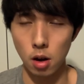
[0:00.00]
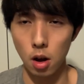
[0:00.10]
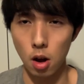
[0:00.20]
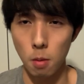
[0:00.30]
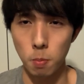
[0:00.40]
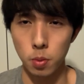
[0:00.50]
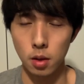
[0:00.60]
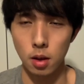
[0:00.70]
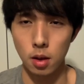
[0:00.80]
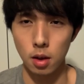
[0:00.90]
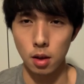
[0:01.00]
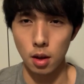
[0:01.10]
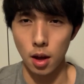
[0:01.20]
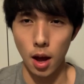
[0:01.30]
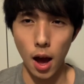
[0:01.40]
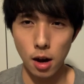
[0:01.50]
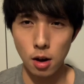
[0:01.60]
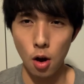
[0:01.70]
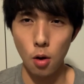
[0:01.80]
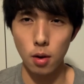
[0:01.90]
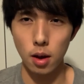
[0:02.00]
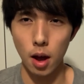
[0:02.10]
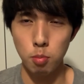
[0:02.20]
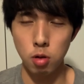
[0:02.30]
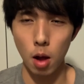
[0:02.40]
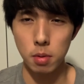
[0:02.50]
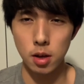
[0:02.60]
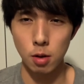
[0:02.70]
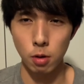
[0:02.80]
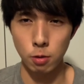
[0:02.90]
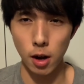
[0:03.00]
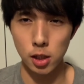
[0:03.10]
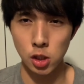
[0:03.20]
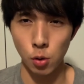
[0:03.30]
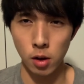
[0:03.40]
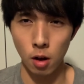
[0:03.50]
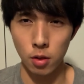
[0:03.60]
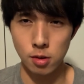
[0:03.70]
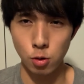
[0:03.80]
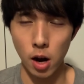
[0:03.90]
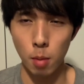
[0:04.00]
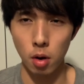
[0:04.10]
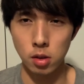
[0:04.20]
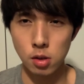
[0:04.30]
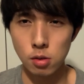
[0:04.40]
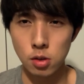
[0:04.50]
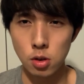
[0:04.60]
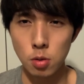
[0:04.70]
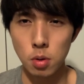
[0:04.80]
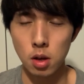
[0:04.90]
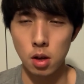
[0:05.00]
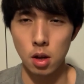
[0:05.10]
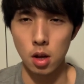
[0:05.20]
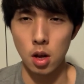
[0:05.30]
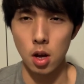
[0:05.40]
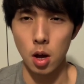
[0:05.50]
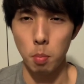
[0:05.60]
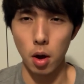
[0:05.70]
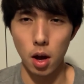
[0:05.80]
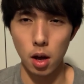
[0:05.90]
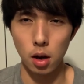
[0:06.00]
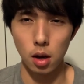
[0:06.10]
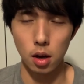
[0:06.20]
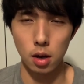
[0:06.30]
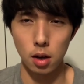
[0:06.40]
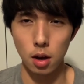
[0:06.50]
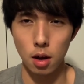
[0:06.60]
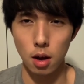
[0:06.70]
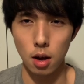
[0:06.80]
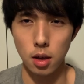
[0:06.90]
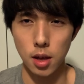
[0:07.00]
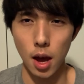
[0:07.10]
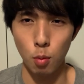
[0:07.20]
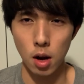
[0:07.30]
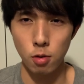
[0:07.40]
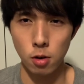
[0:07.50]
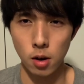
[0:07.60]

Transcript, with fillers: Um, I don't know. I'm probably going to regret showing all this crap on YouTube. But uh, yeah, whatever.